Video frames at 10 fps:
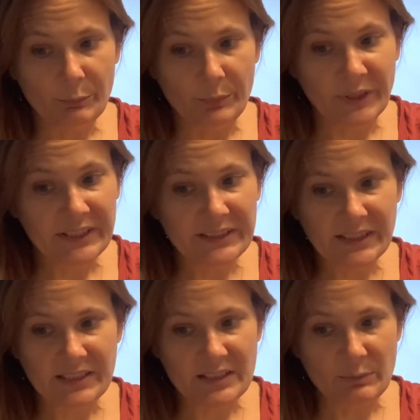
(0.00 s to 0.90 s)
But it
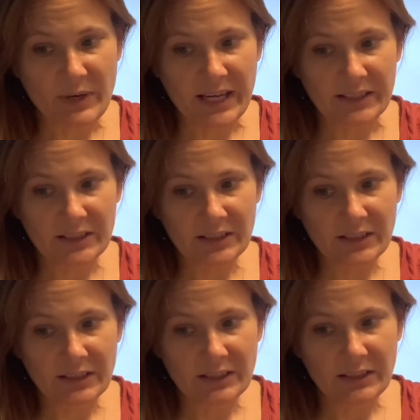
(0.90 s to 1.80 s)
doesn't matter.
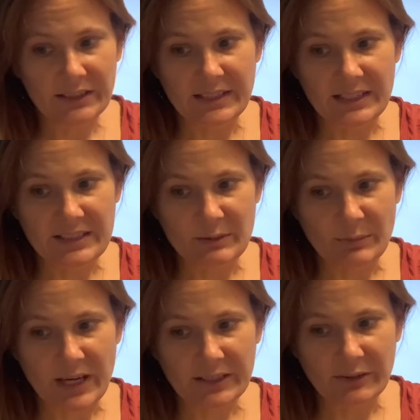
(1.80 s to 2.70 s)
It doesn't
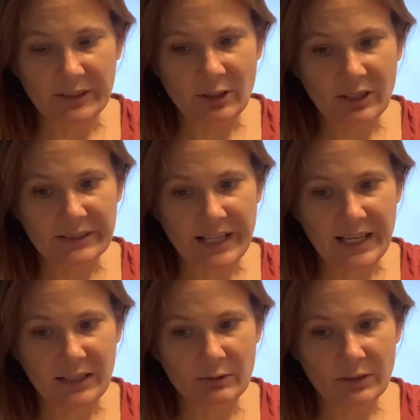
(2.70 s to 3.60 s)
matter at all
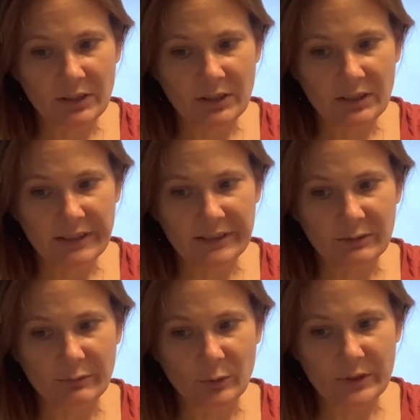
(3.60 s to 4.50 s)
now. And her
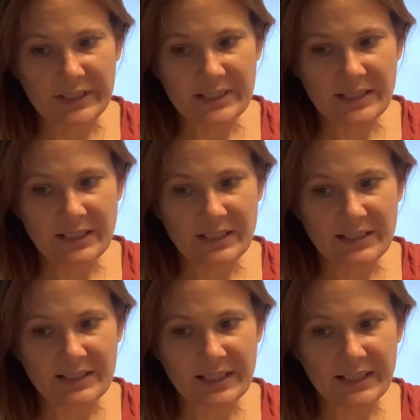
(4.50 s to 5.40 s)
voice
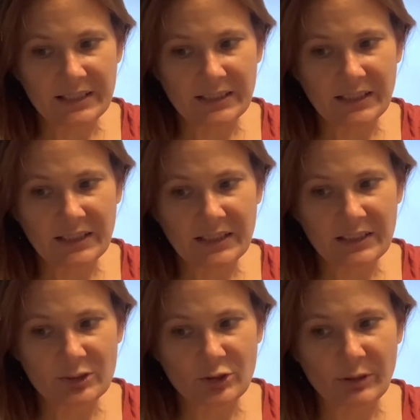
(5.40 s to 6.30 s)
is like a little
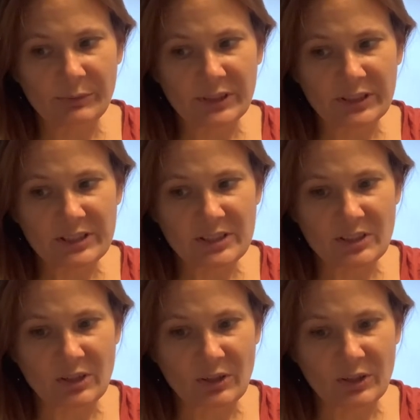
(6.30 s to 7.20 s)
tremulous
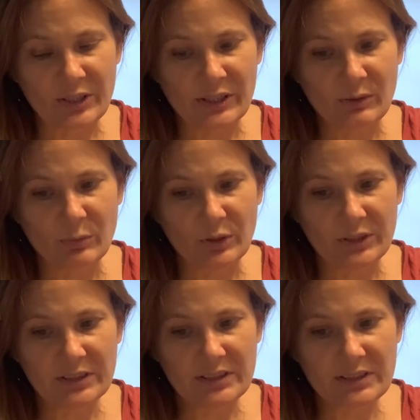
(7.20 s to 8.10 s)
song in the
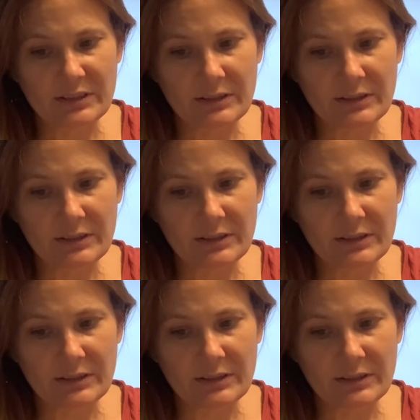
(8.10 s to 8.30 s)
woods.